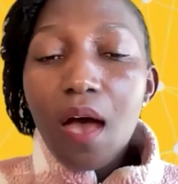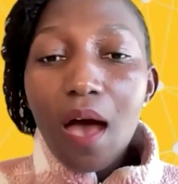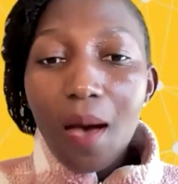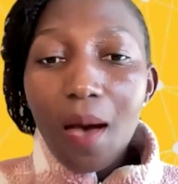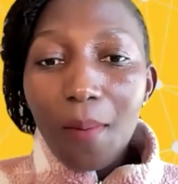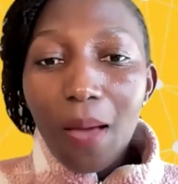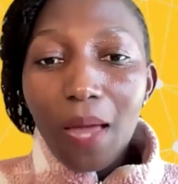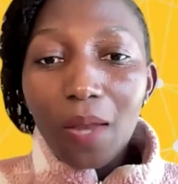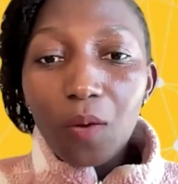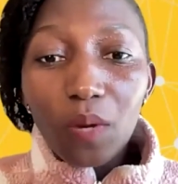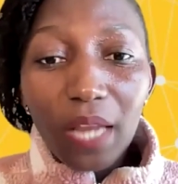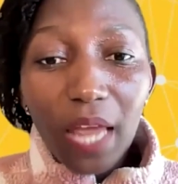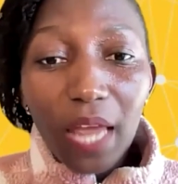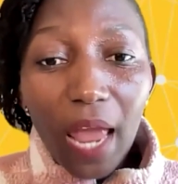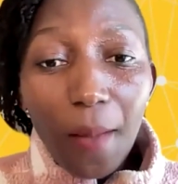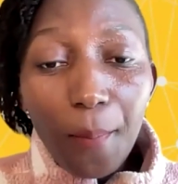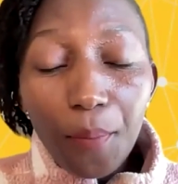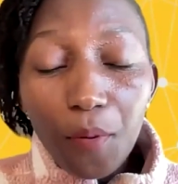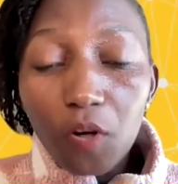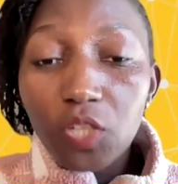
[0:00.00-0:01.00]
And when I
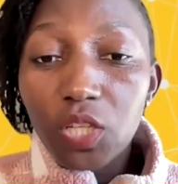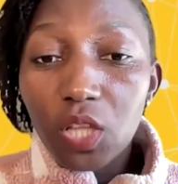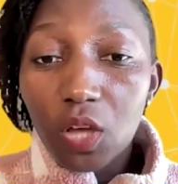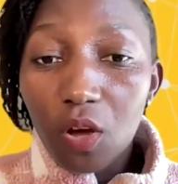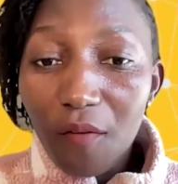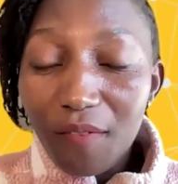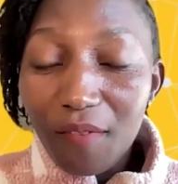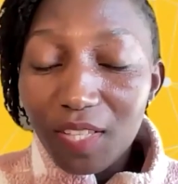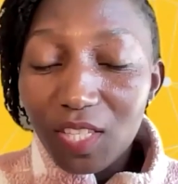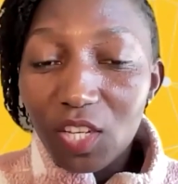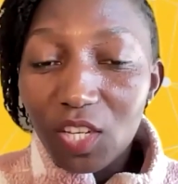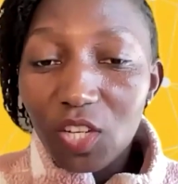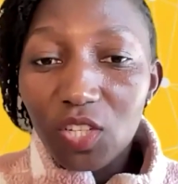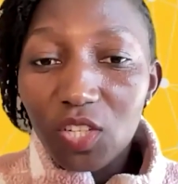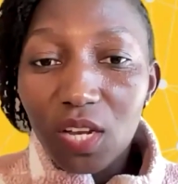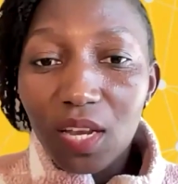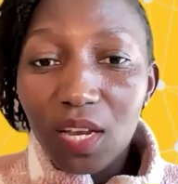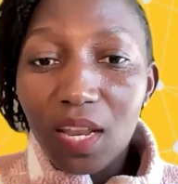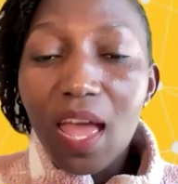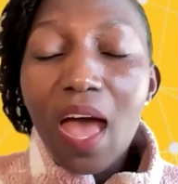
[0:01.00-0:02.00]
approached the
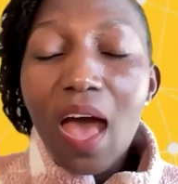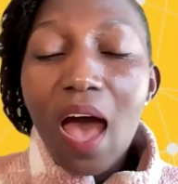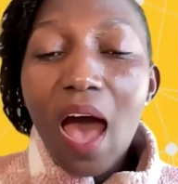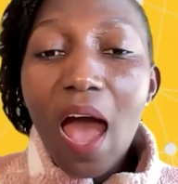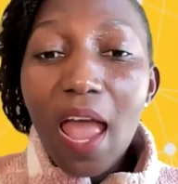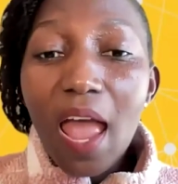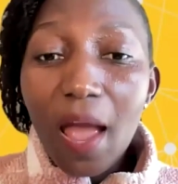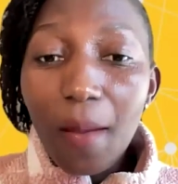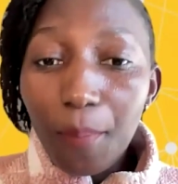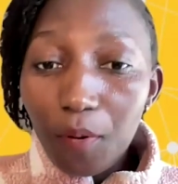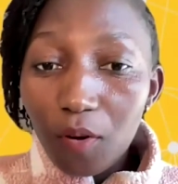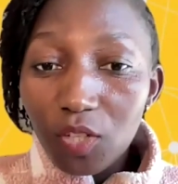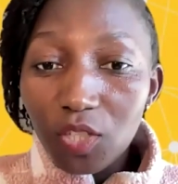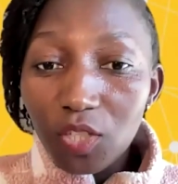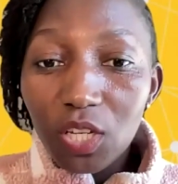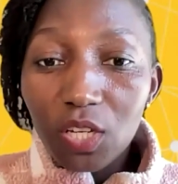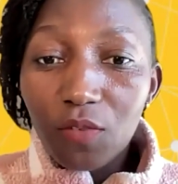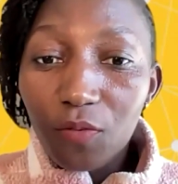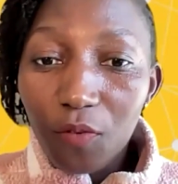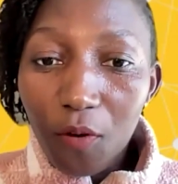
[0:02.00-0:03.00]
conversation, I
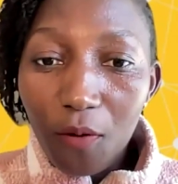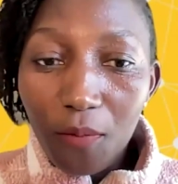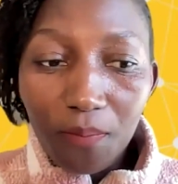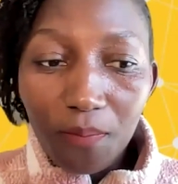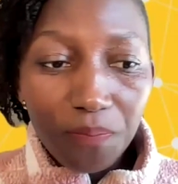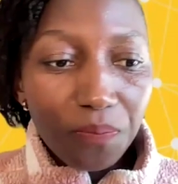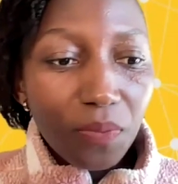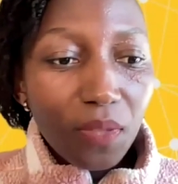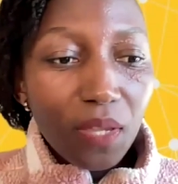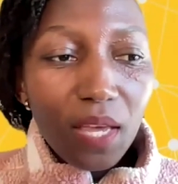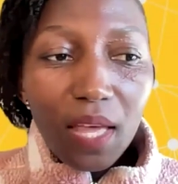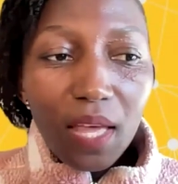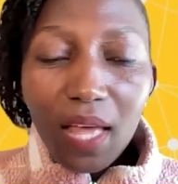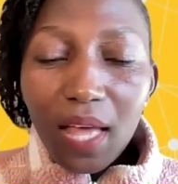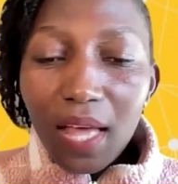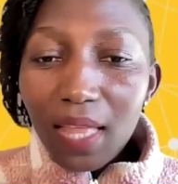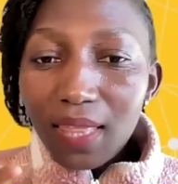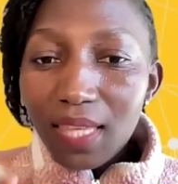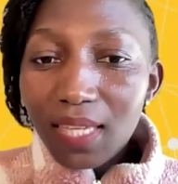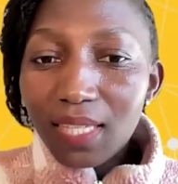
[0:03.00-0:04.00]
approached it from,
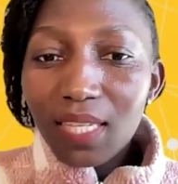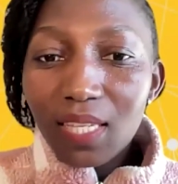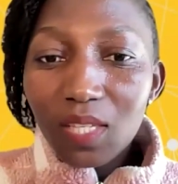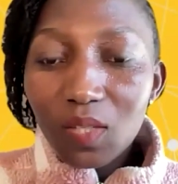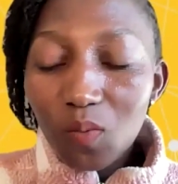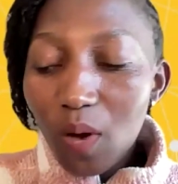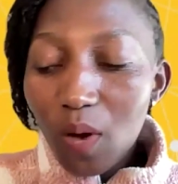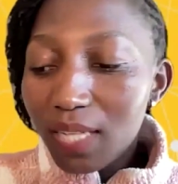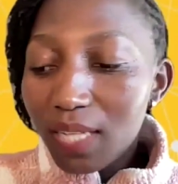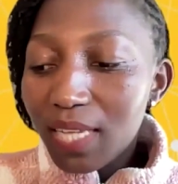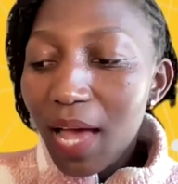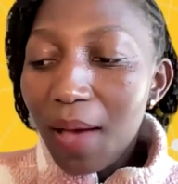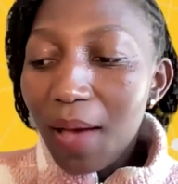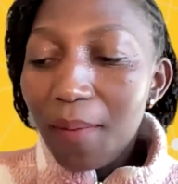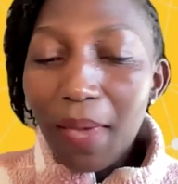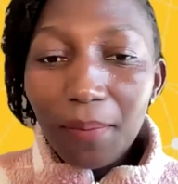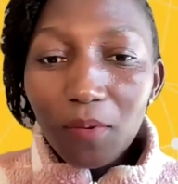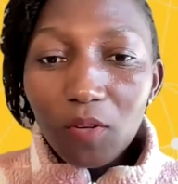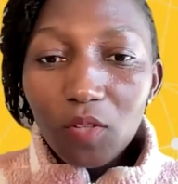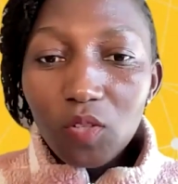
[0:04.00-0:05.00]
this is what
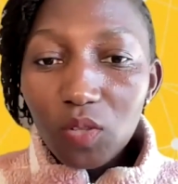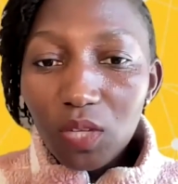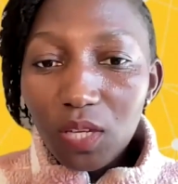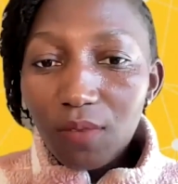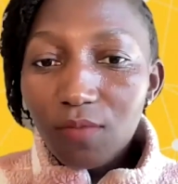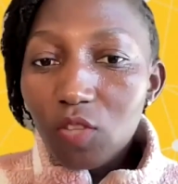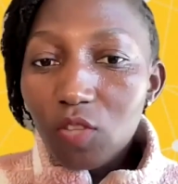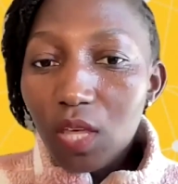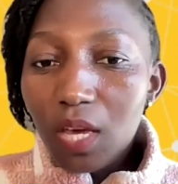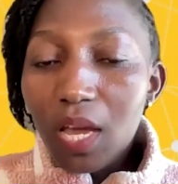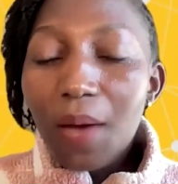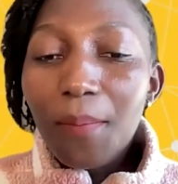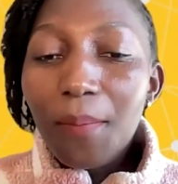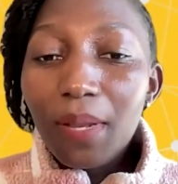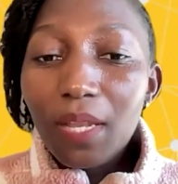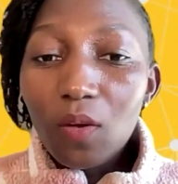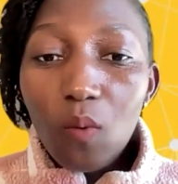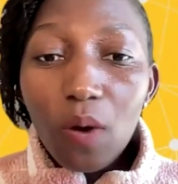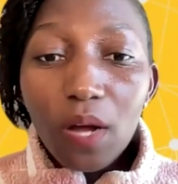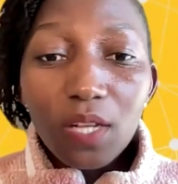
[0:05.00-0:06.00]
I'm able to give to the
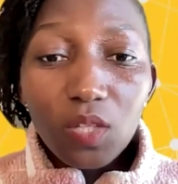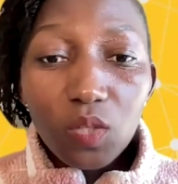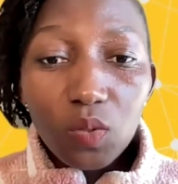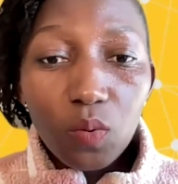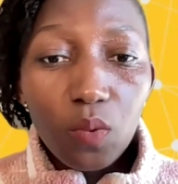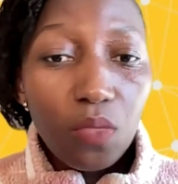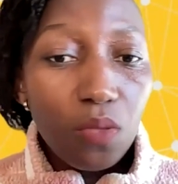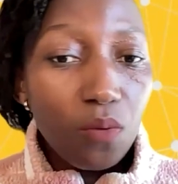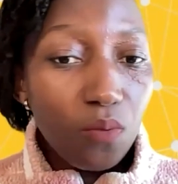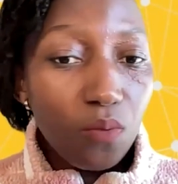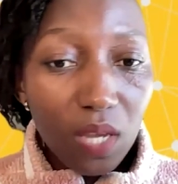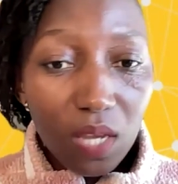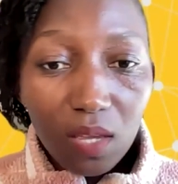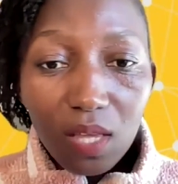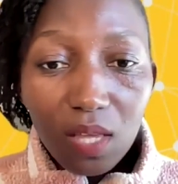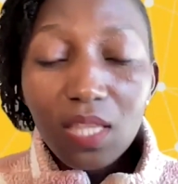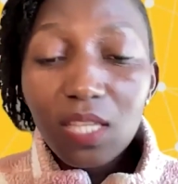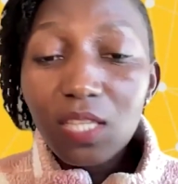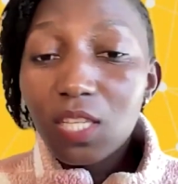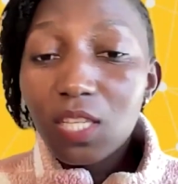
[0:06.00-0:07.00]
company, 1, 2,
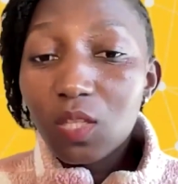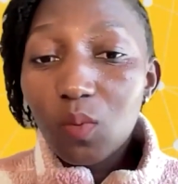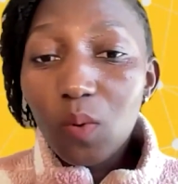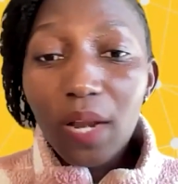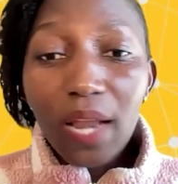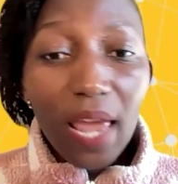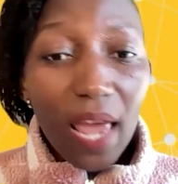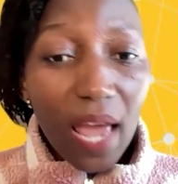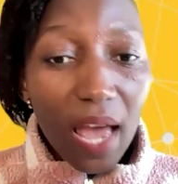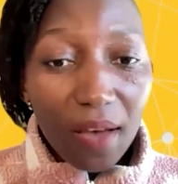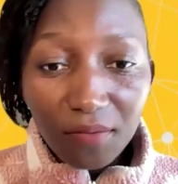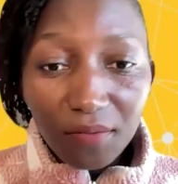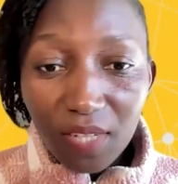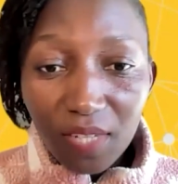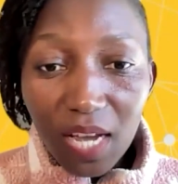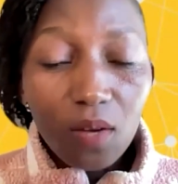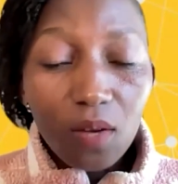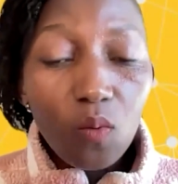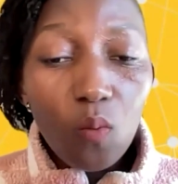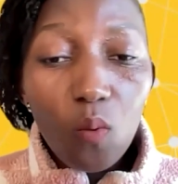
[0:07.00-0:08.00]
3. This is what I have
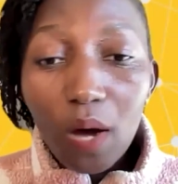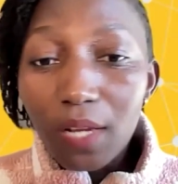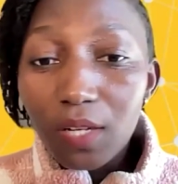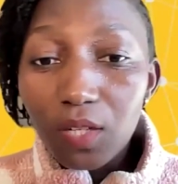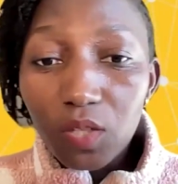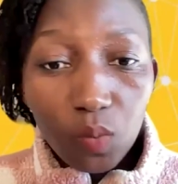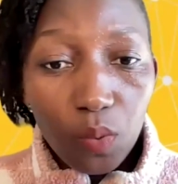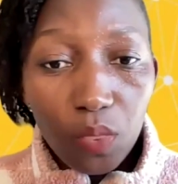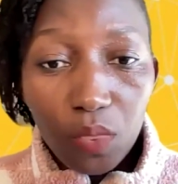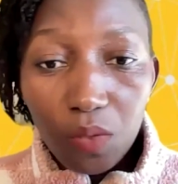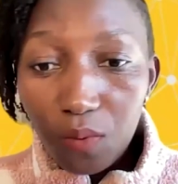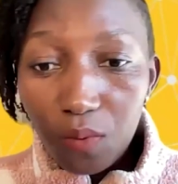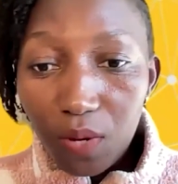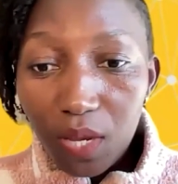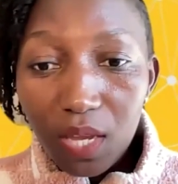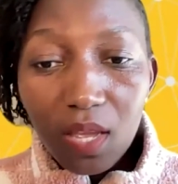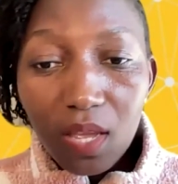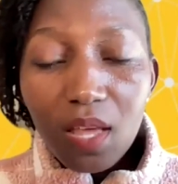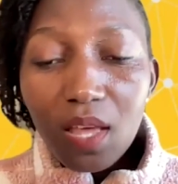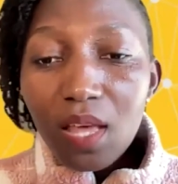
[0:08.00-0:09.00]
done, 1, 2,
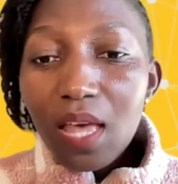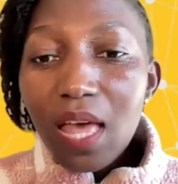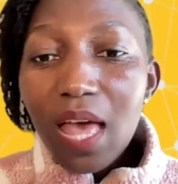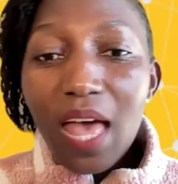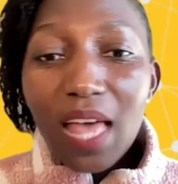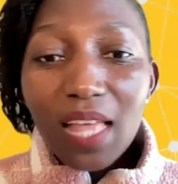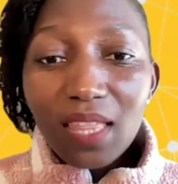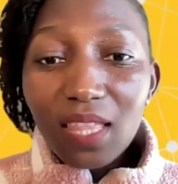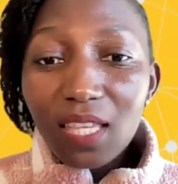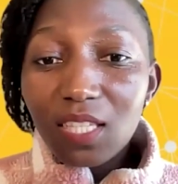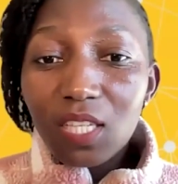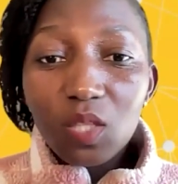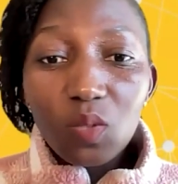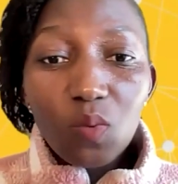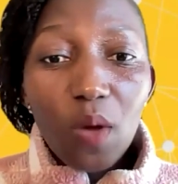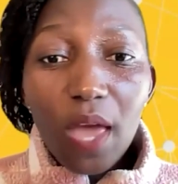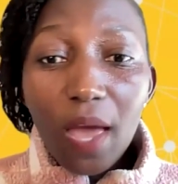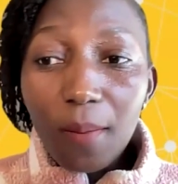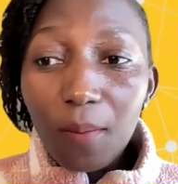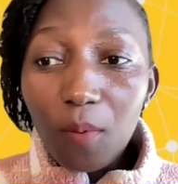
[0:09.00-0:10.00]
3. And this is
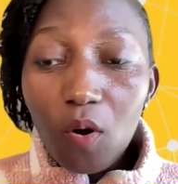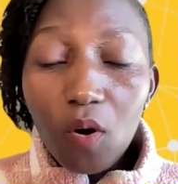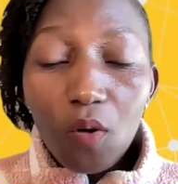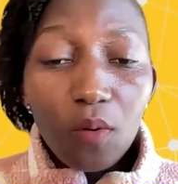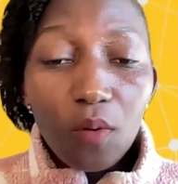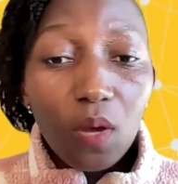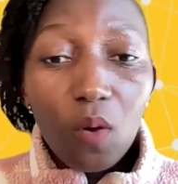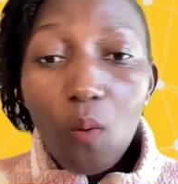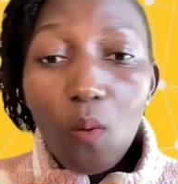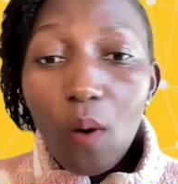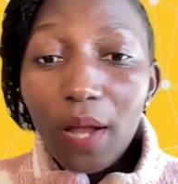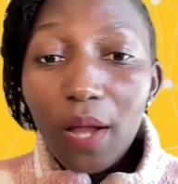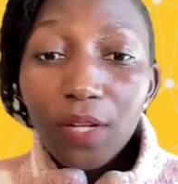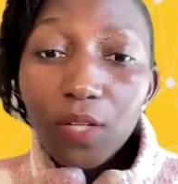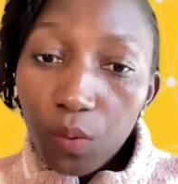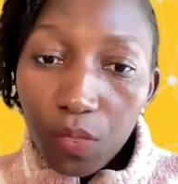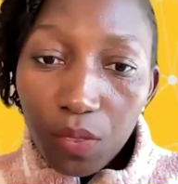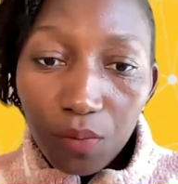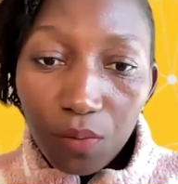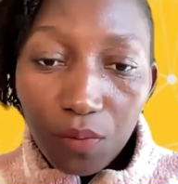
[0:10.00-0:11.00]
where I'm going, 1,
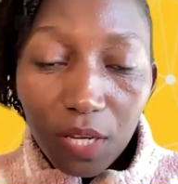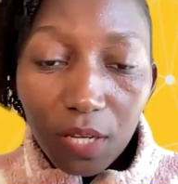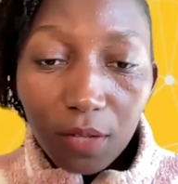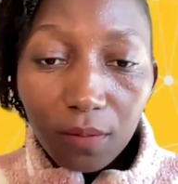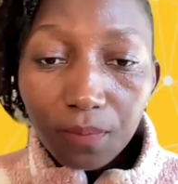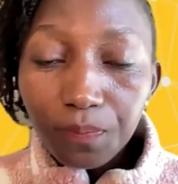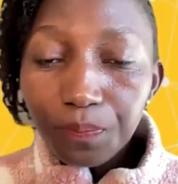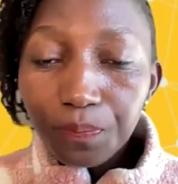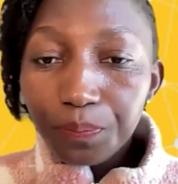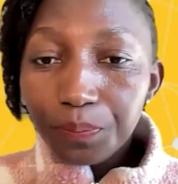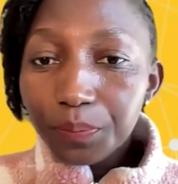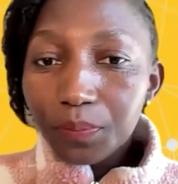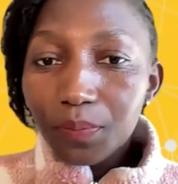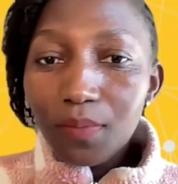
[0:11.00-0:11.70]
2, 3.